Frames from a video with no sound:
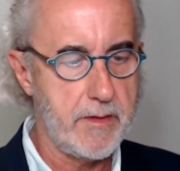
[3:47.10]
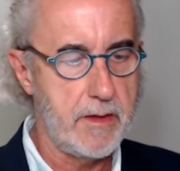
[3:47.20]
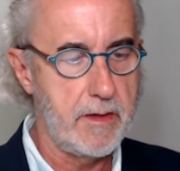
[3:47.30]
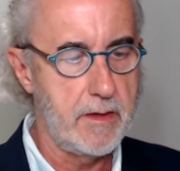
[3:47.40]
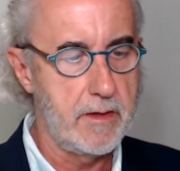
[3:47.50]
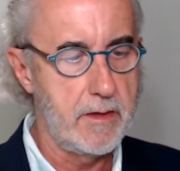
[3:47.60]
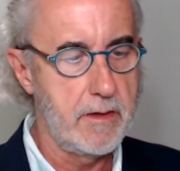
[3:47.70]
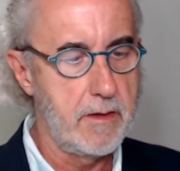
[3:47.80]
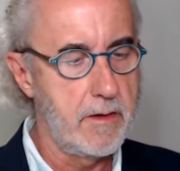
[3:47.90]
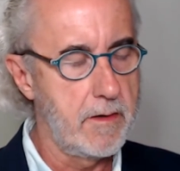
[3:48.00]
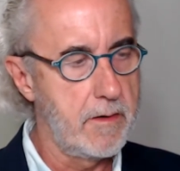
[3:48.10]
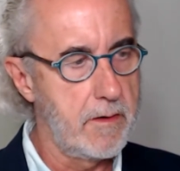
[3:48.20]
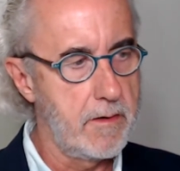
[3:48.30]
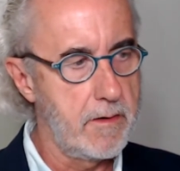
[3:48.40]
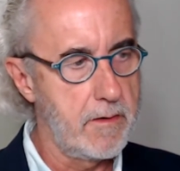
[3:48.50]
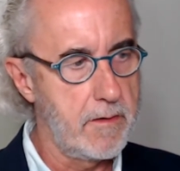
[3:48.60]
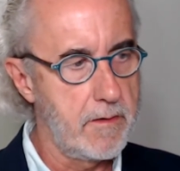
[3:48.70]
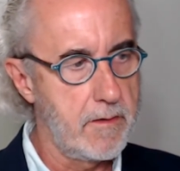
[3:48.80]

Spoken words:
No one is speaking in this clip.